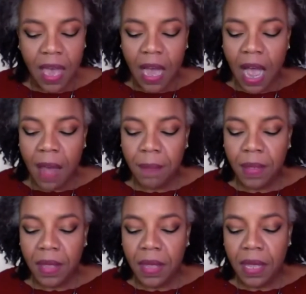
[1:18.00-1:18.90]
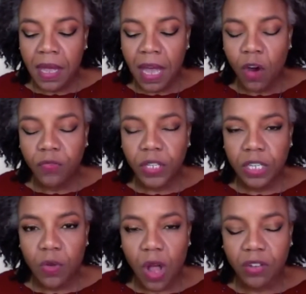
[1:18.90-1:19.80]
Hopefully
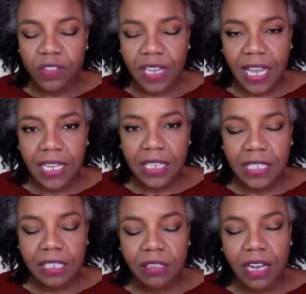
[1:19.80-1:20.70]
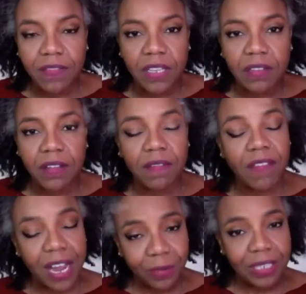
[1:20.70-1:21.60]
you all are staying clear of the
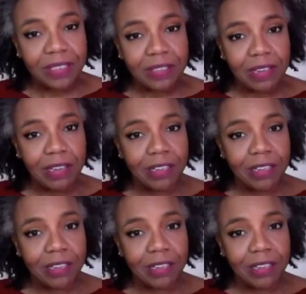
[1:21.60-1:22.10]
virus.